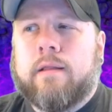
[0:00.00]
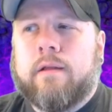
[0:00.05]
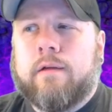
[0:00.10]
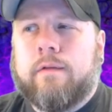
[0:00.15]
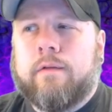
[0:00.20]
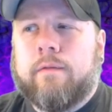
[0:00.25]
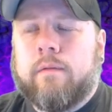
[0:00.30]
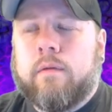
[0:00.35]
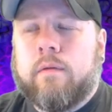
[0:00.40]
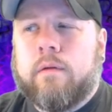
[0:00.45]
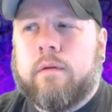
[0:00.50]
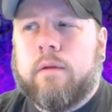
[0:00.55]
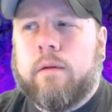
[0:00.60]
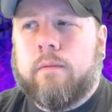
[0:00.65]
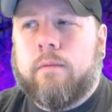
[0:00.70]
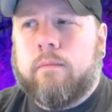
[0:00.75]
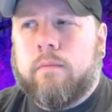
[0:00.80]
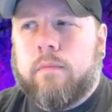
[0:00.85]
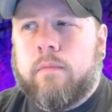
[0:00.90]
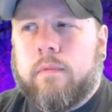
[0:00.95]

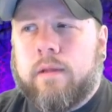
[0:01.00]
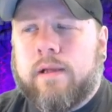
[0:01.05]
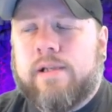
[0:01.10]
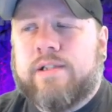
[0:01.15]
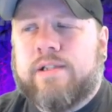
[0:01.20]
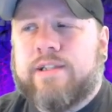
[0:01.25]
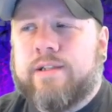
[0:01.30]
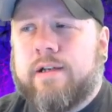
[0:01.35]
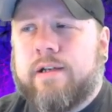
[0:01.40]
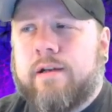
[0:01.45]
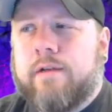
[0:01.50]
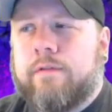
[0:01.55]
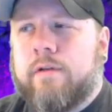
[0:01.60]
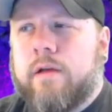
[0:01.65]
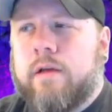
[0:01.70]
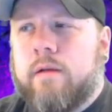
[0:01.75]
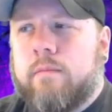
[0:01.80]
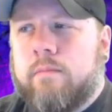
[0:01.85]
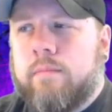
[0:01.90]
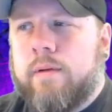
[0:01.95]
the least
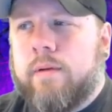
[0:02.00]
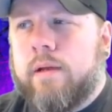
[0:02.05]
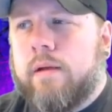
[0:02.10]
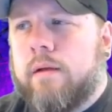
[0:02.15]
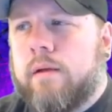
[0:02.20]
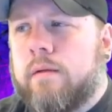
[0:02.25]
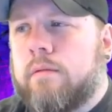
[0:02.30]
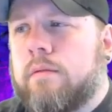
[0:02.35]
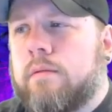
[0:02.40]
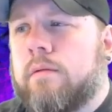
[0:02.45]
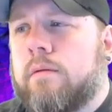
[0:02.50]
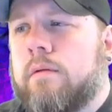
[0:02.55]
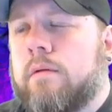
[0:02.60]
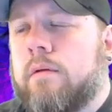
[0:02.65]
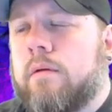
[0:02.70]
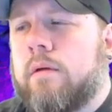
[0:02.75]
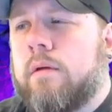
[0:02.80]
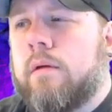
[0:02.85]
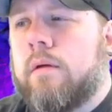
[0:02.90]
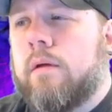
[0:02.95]
significant bit.
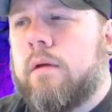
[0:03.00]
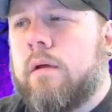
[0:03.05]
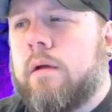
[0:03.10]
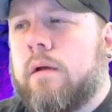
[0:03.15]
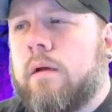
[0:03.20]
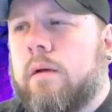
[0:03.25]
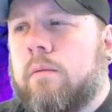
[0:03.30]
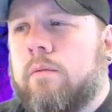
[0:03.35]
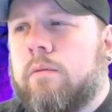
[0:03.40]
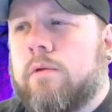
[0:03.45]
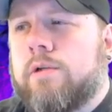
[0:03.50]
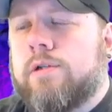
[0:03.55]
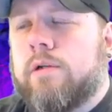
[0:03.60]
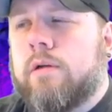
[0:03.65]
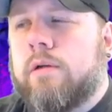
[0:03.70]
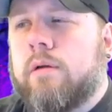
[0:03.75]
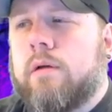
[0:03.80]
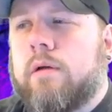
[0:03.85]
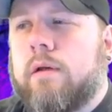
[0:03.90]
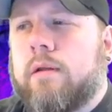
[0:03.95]
And I want you
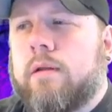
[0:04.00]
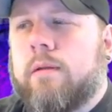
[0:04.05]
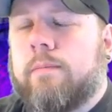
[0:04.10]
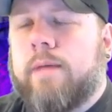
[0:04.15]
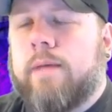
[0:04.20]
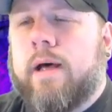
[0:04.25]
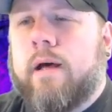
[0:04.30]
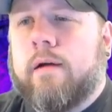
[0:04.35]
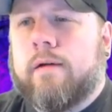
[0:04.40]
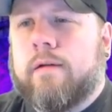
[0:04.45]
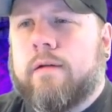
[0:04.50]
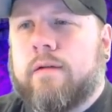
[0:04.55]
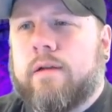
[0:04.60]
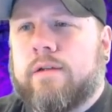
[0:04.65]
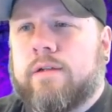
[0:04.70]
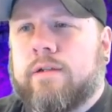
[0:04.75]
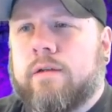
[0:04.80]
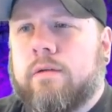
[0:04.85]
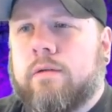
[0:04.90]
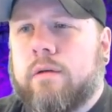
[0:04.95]
to look at the pattern
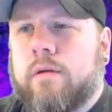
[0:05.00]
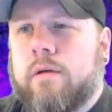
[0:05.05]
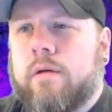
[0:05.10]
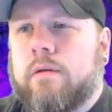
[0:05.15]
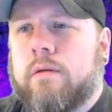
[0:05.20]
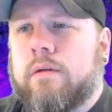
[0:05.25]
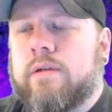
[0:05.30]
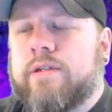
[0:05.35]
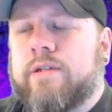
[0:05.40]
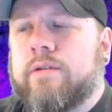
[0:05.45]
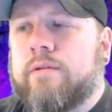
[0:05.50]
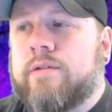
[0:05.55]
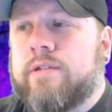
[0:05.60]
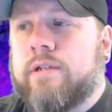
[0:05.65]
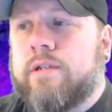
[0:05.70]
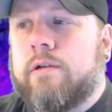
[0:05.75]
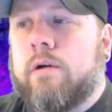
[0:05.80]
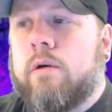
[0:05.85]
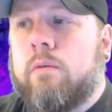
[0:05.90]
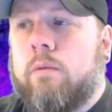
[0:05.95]
that's going on. It's going
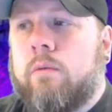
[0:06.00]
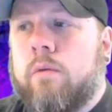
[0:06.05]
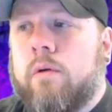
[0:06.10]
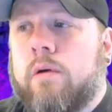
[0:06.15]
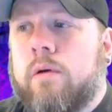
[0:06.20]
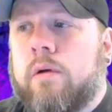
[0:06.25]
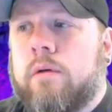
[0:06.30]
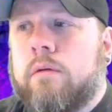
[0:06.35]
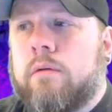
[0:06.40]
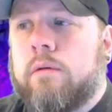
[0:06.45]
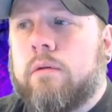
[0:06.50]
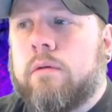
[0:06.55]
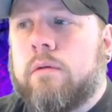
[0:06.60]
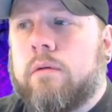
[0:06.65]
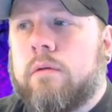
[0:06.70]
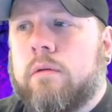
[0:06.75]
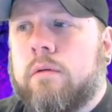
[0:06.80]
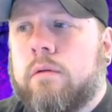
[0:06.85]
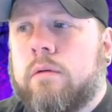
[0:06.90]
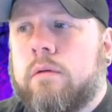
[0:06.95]
0, 1,
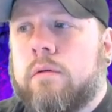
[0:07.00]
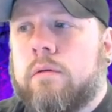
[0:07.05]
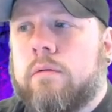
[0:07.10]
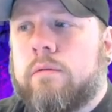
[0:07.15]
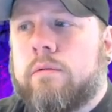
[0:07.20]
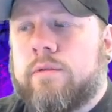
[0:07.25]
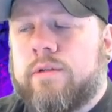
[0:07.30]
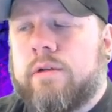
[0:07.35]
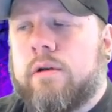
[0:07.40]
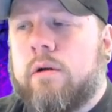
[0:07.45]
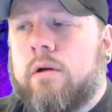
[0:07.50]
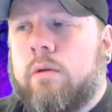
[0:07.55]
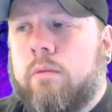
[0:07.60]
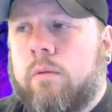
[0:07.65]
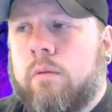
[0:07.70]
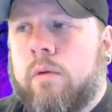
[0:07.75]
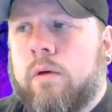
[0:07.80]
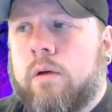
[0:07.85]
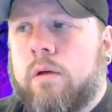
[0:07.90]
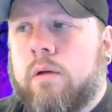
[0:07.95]
0,
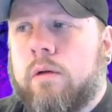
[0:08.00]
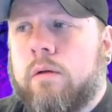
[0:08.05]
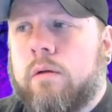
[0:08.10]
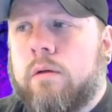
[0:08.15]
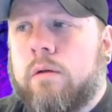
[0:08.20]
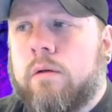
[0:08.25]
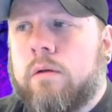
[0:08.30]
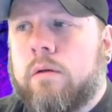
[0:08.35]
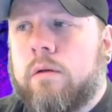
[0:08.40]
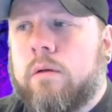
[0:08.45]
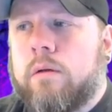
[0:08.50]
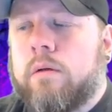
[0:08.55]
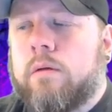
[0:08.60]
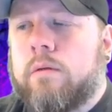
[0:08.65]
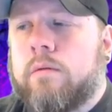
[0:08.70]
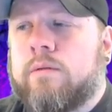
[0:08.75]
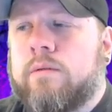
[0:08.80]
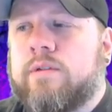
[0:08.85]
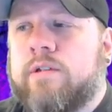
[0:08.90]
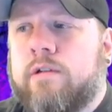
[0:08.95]
1,
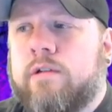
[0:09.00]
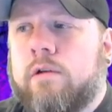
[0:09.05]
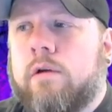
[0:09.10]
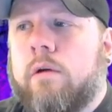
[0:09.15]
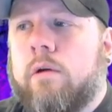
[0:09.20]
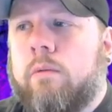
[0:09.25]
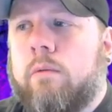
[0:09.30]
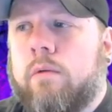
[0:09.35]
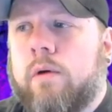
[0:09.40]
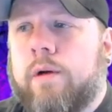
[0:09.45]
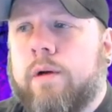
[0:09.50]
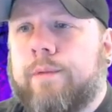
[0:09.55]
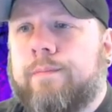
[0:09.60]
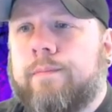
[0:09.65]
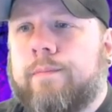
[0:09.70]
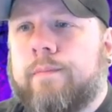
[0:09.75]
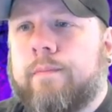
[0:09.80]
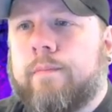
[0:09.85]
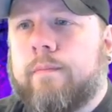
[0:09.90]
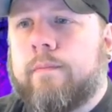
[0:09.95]
0, 1.
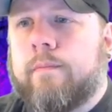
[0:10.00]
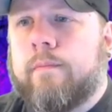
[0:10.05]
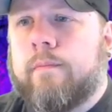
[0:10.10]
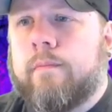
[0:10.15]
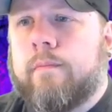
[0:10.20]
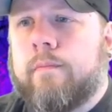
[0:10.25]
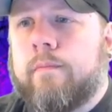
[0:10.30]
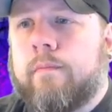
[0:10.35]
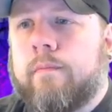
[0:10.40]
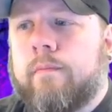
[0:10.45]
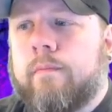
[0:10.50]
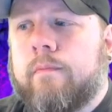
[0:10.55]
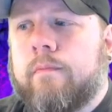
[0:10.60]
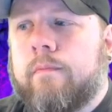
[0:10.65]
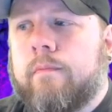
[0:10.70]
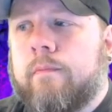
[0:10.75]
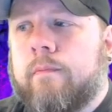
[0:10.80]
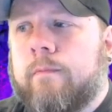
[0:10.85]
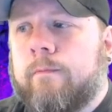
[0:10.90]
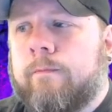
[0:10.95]

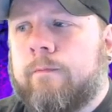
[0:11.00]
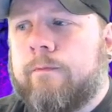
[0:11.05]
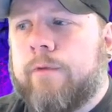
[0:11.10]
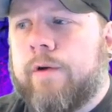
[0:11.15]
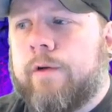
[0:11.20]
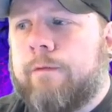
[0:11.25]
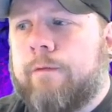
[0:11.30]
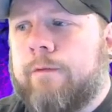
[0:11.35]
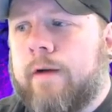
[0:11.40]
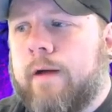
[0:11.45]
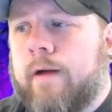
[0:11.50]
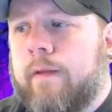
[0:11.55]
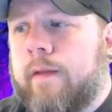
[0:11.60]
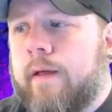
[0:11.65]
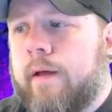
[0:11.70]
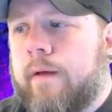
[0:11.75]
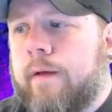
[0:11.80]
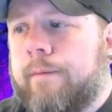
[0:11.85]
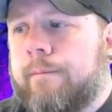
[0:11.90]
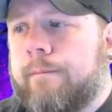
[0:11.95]
Verify
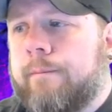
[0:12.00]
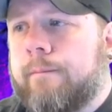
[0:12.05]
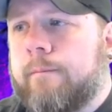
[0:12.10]
that.